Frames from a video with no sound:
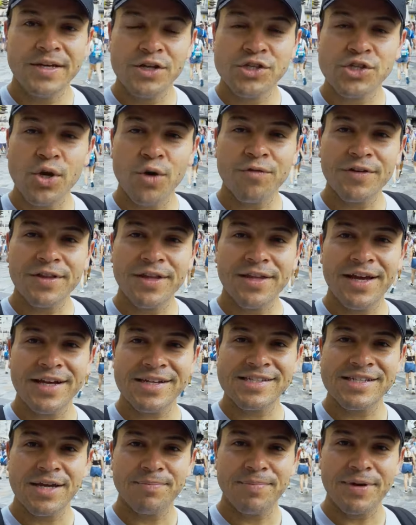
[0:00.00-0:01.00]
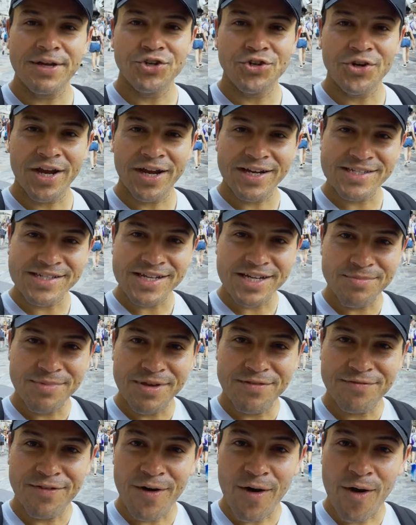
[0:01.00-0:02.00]
So for the next tip and trick, it's going to
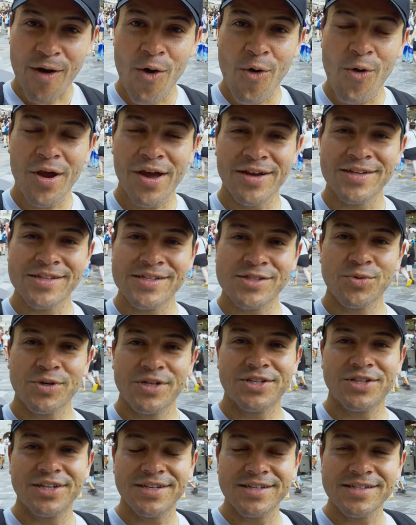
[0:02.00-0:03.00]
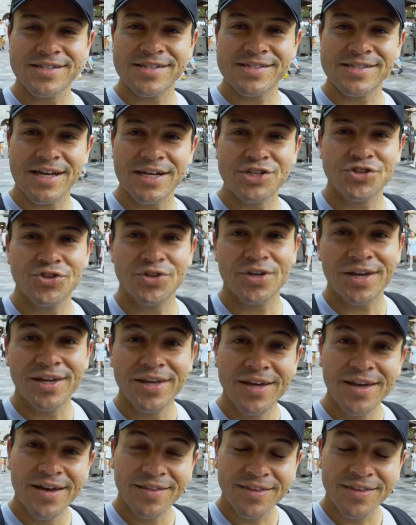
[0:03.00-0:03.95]
be for Oga's, which is essentially